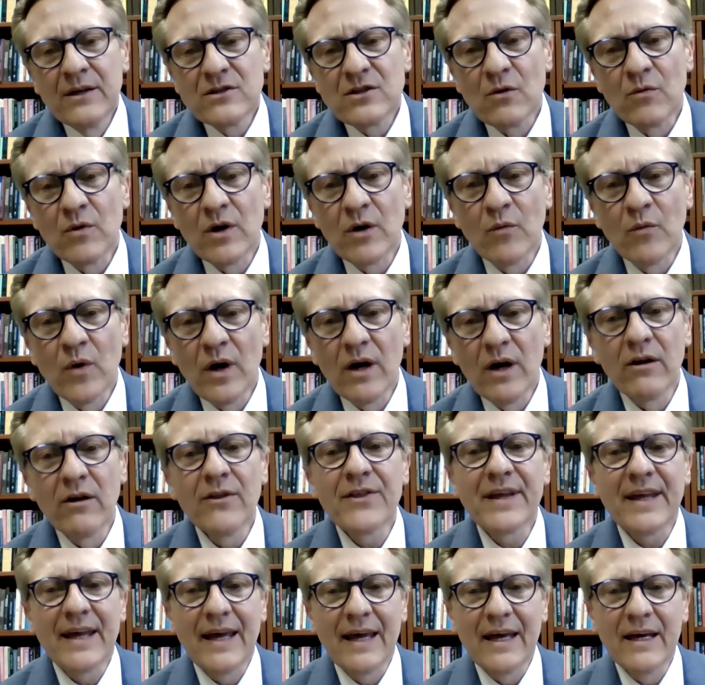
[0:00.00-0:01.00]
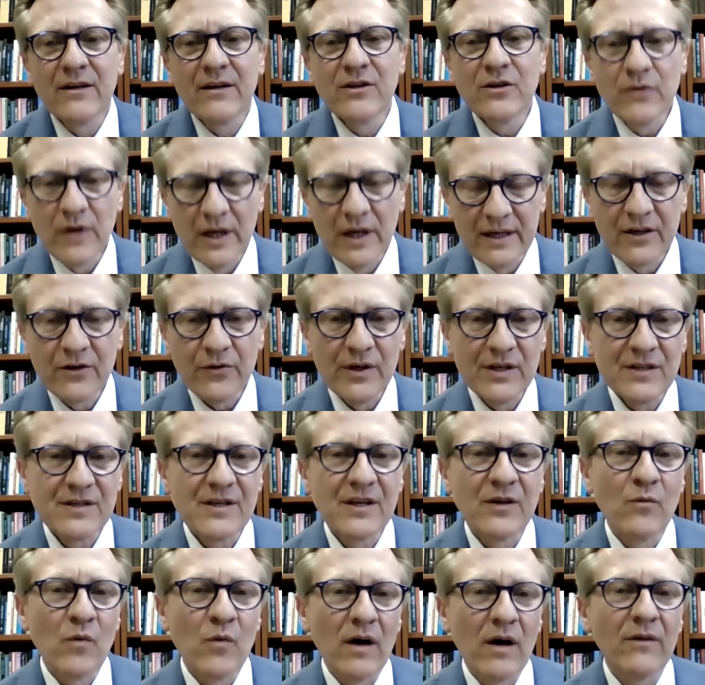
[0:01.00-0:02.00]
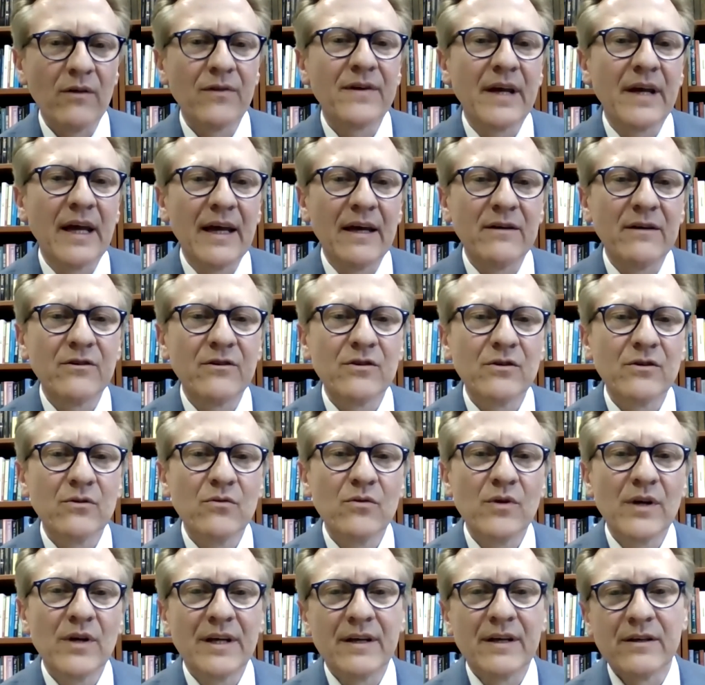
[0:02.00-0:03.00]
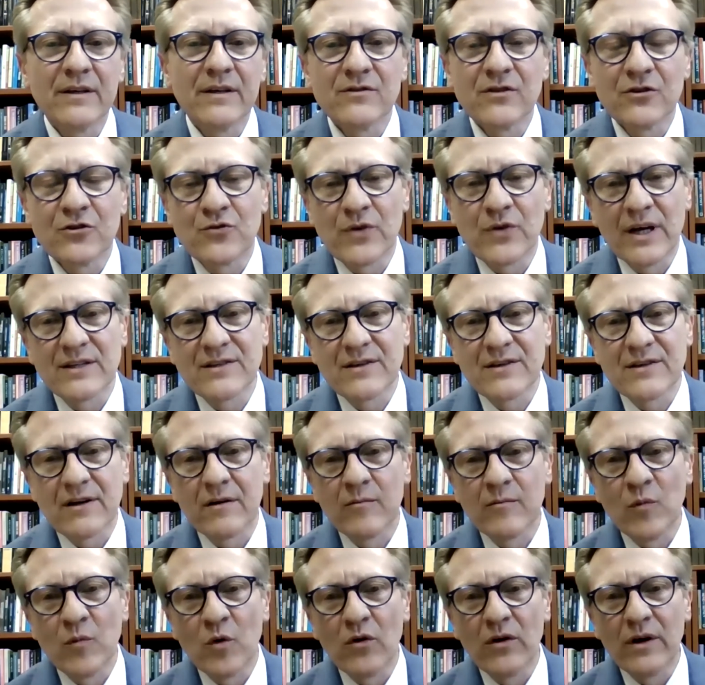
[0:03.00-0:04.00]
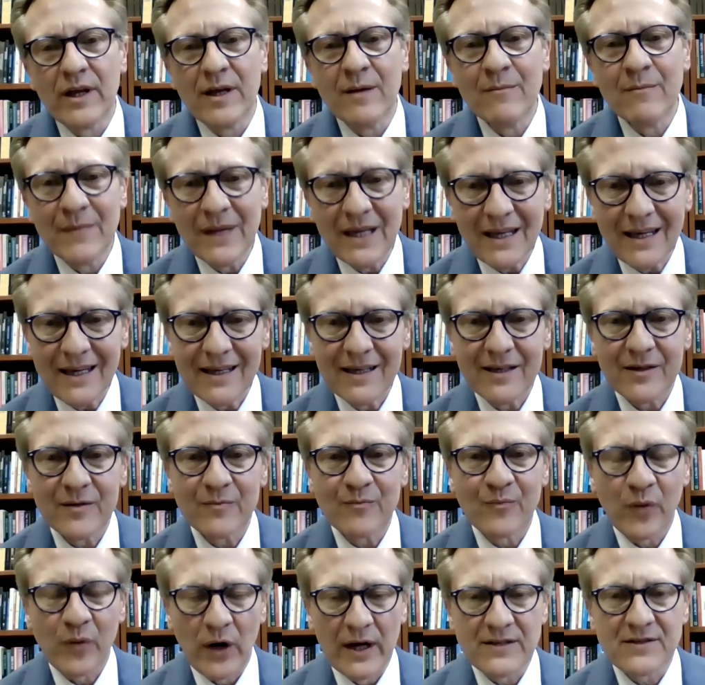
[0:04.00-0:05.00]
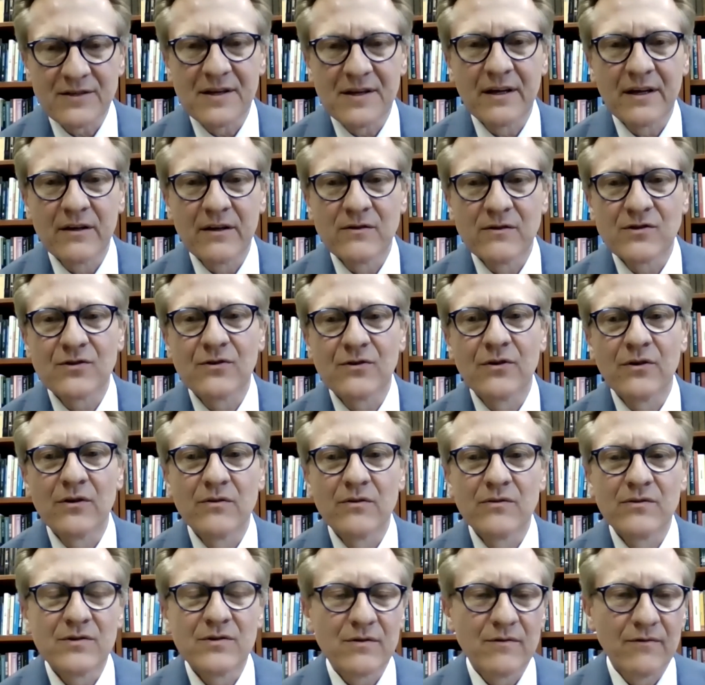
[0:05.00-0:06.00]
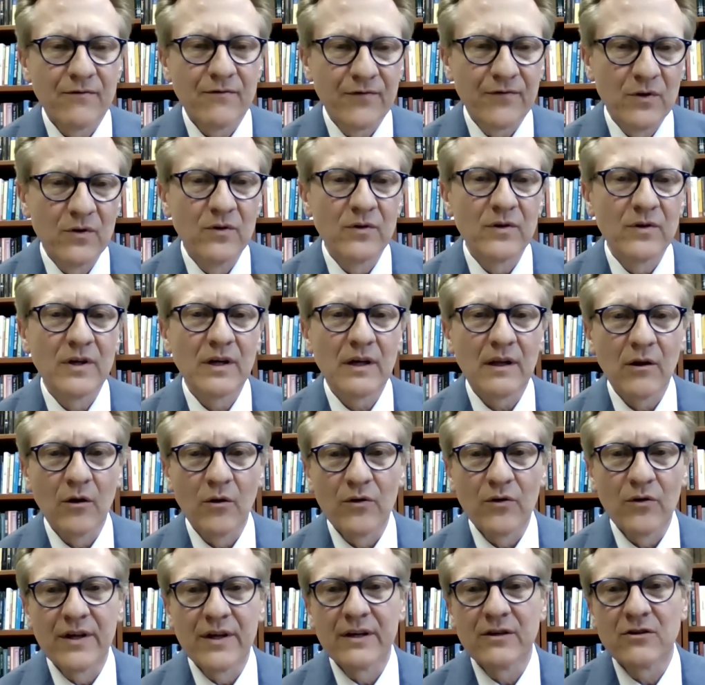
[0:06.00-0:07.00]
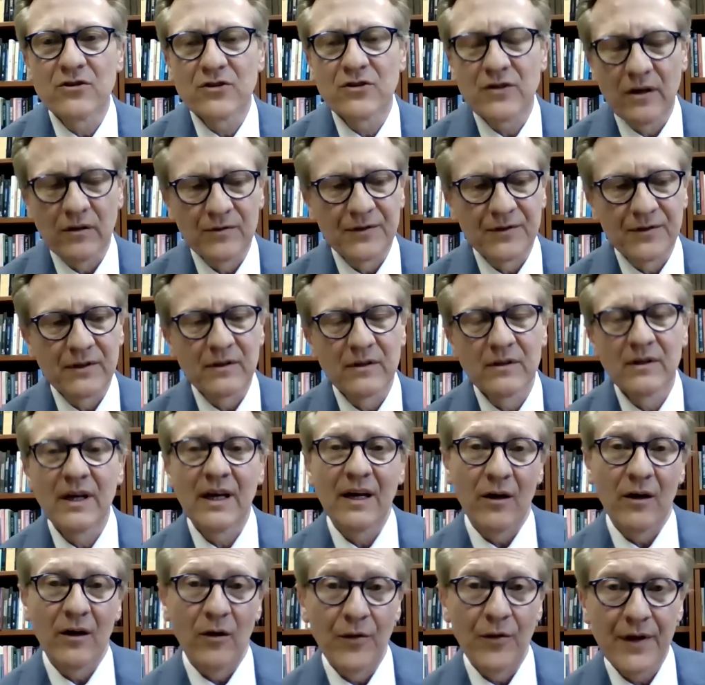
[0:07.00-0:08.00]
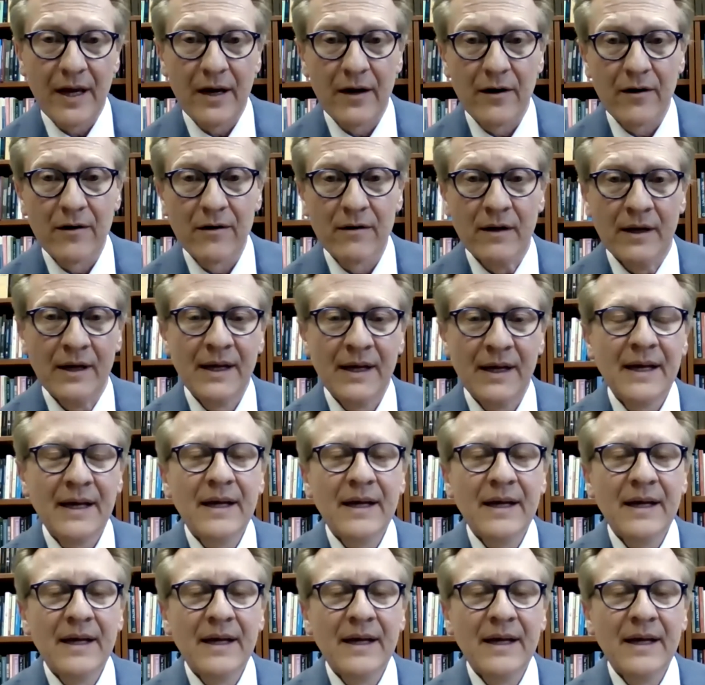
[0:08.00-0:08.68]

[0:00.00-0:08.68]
So, what wealth can do, increasing wealth can do, is address our more immediate pressing concerns food, clothing, shelter, healthcare,